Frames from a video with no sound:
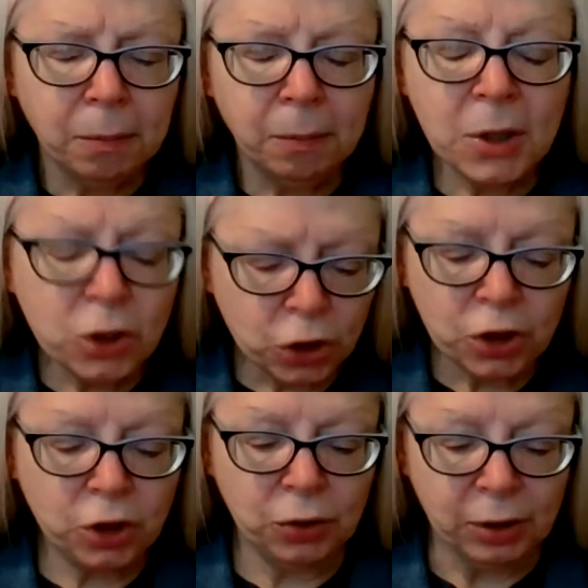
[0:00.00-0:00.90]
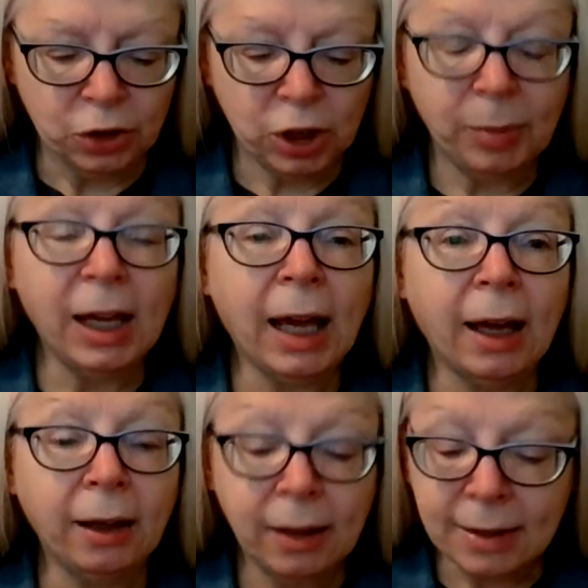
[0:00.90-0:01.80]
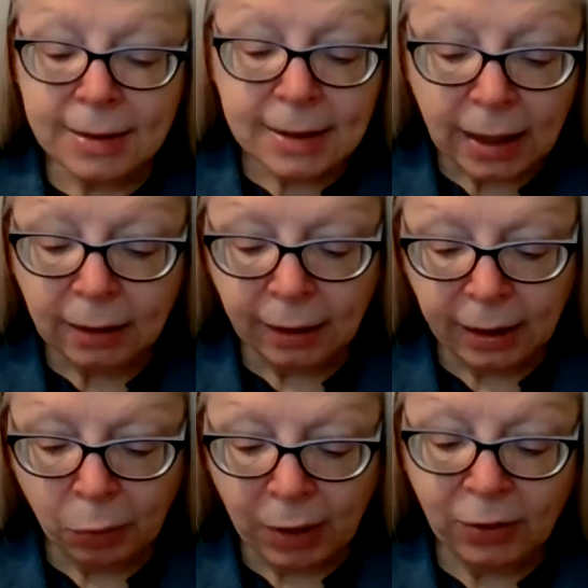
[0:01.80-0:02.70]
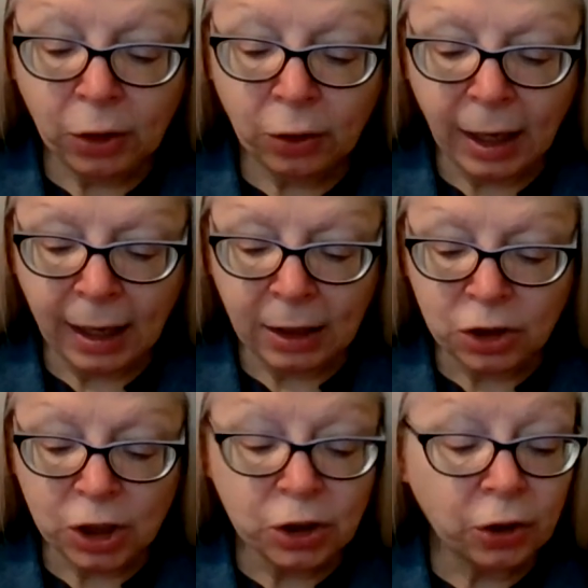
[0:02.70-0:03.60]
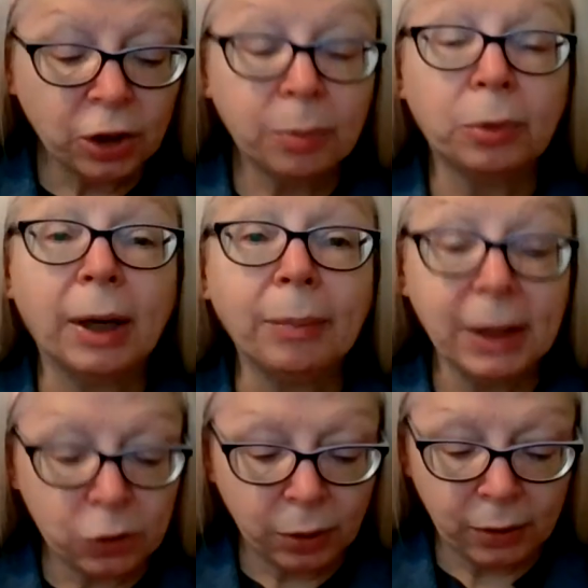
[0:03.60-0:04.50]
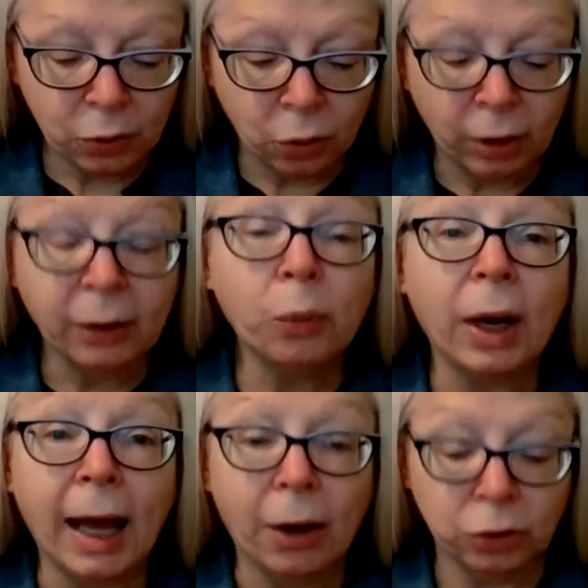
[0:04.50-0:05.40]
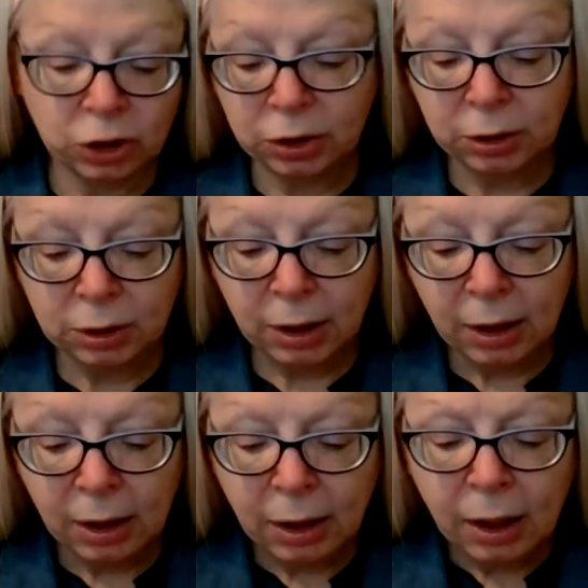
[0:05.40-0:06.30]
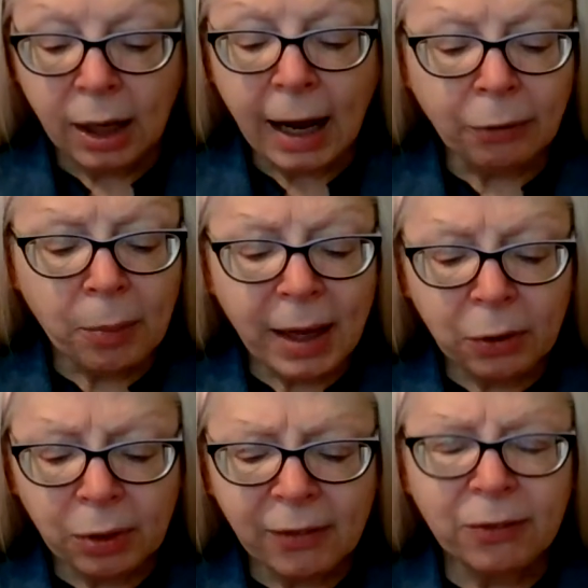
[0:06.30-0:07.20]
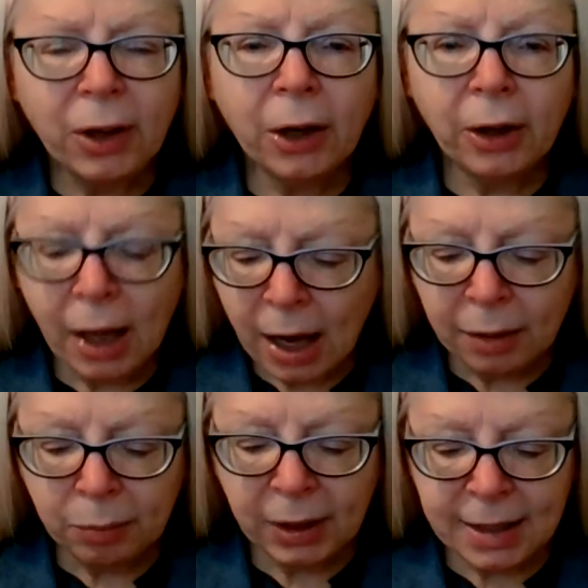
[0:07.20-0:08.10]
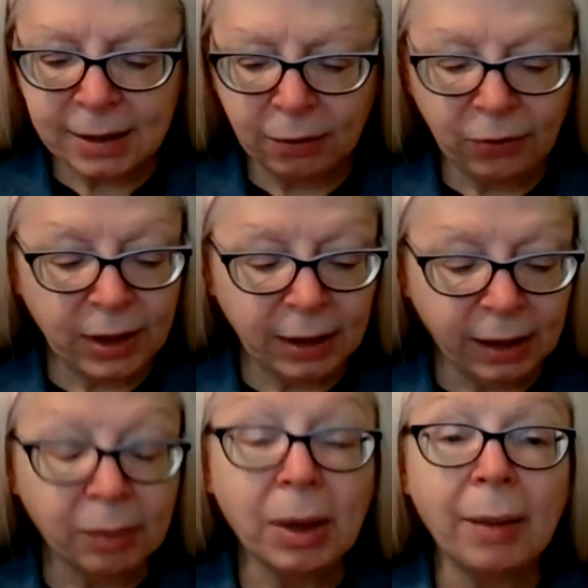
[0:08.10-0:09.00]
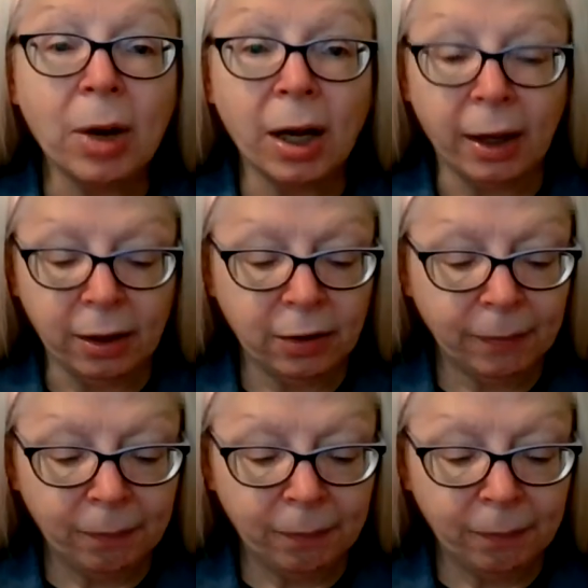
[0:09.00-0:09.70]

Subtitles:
Mr. Student, she began, and suddenly, waving her hand, she turned abruptly toward the door and went out. I remained with a very unpleasant feeling in my mind.